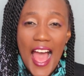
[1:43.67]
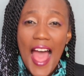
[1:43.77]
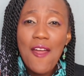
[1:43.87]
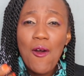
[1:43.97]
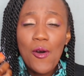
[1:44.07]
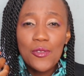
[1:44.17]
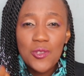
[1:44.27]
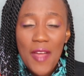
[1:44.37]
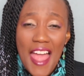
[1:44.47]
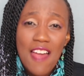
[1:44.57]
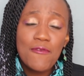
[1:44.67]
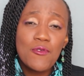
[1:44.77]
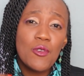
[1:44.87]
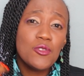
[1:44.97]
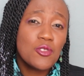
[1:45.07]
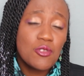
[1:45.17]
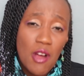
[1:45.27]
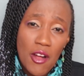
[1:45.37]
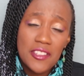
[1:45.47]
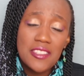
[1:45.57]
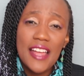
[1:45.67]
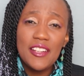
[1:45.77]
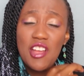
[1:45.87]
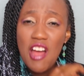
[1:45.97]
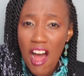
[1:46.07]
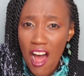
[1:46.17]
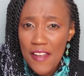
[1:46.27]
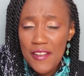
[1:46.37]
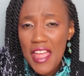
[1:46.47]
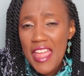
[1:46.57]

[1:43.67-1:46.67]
I also have those thoughts that, God,